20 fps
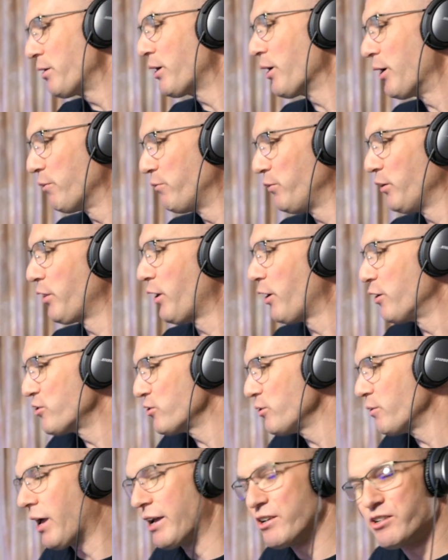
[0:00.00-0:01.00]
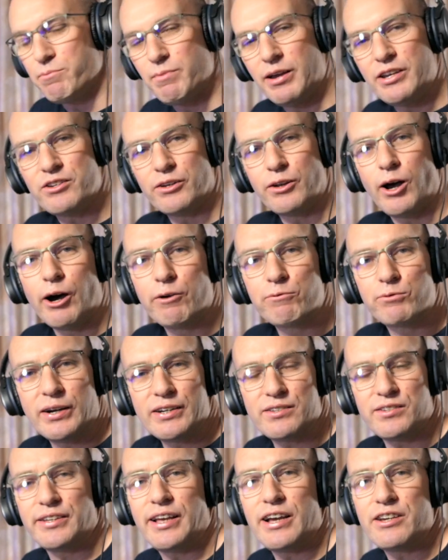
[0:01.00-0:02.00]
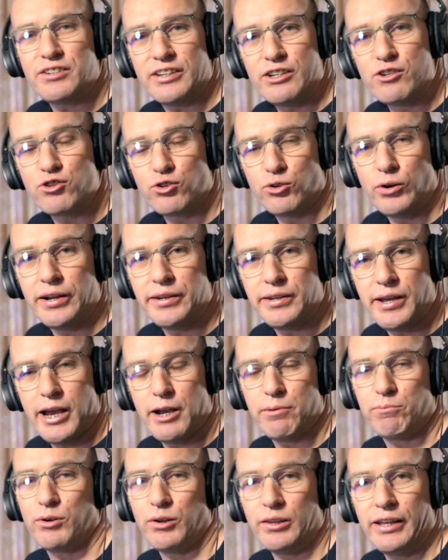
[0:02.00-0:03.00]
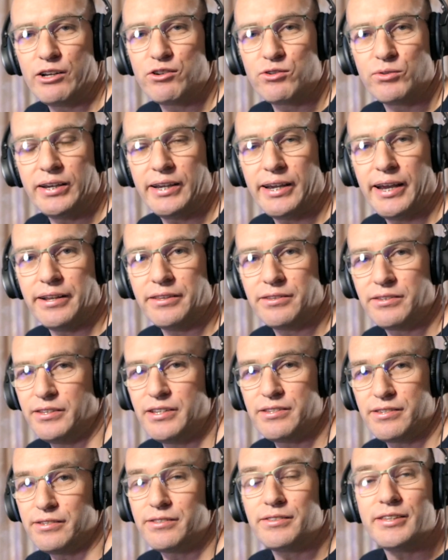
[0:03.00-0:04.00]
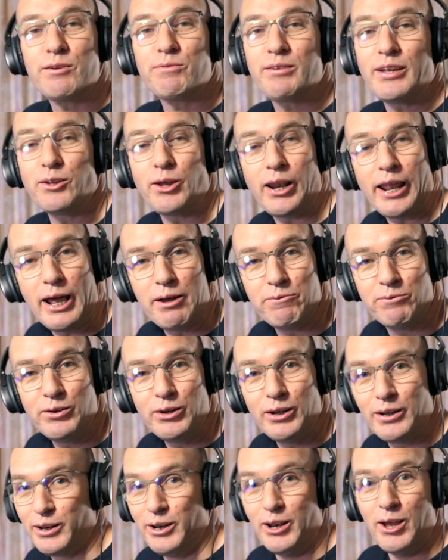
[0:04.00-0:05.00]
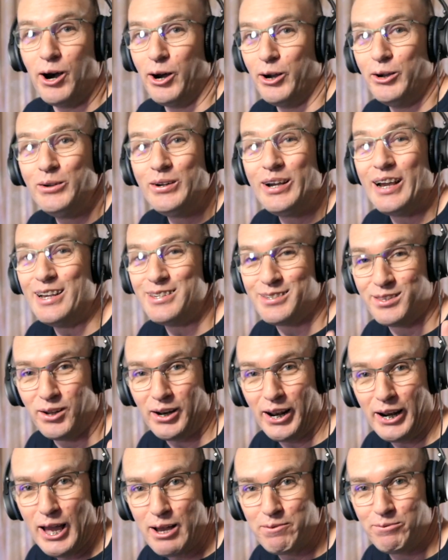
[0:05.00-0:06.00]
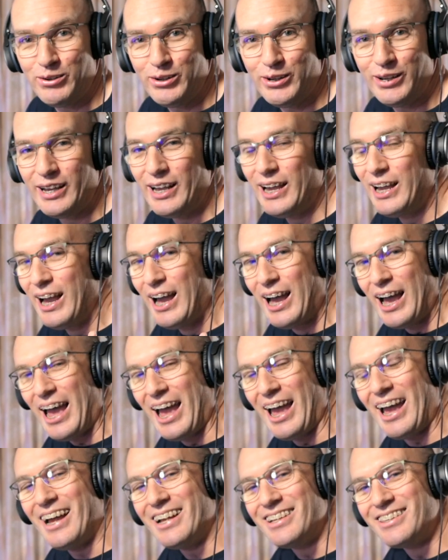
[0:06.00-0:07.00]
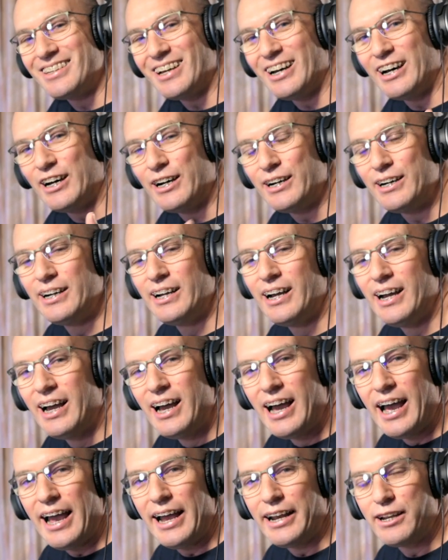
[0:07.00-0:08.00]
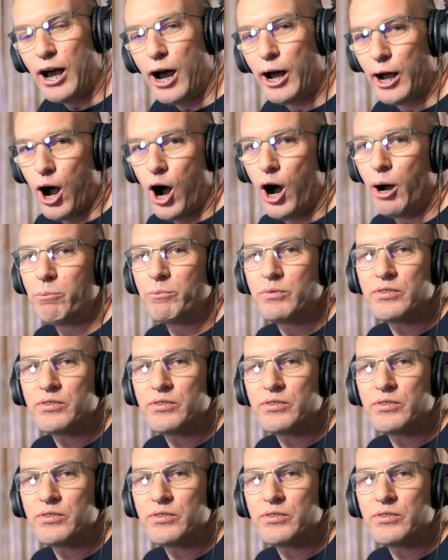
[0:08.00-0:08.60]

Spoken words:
we go any further, I should actually mention, I've recently actually joined Amber Electric, and this is definitely not an advert. No, it's not an advert. and I'm